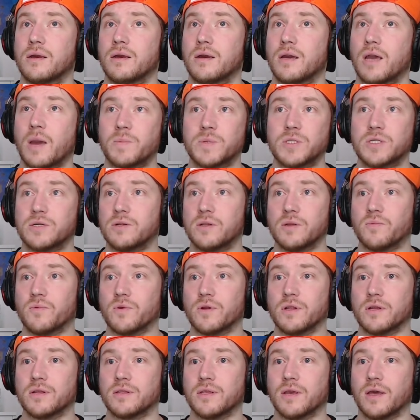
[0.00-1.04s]
Absolutely
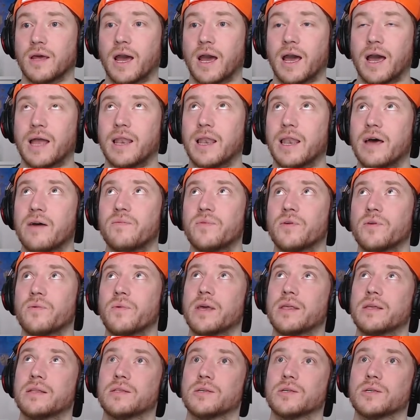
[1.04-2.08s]
brilliant there. I love the
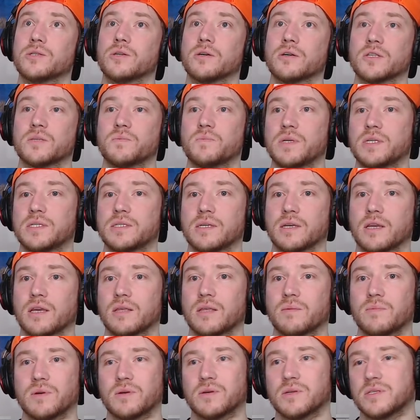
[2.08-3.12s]
way that the song is pieced
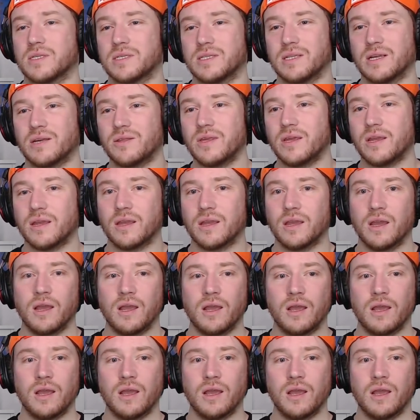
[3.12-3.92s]
together, because there's nothing